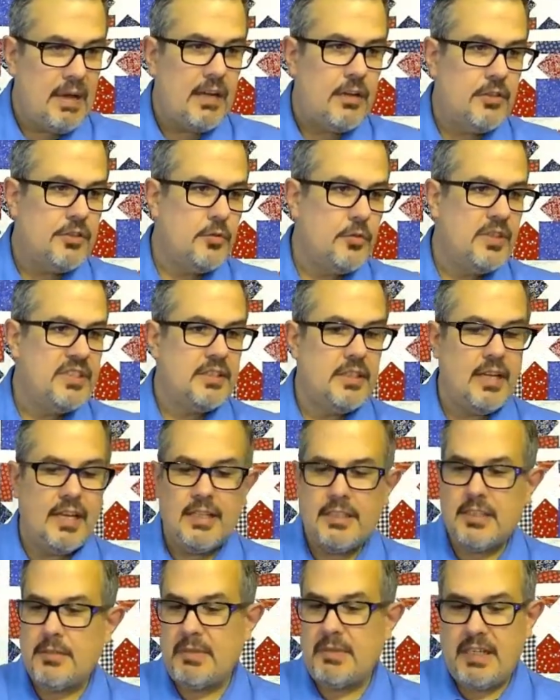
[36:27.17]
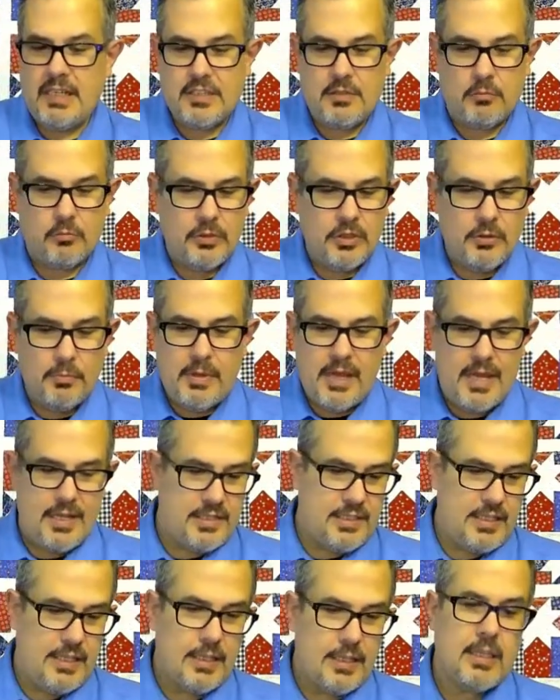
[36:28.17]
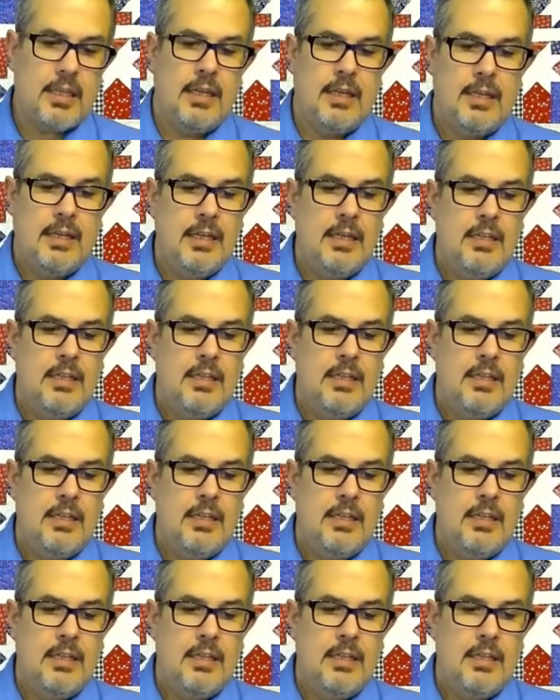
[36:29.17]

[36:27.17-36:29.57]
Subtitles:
Pattern's always nice. I mean, it's a real basic.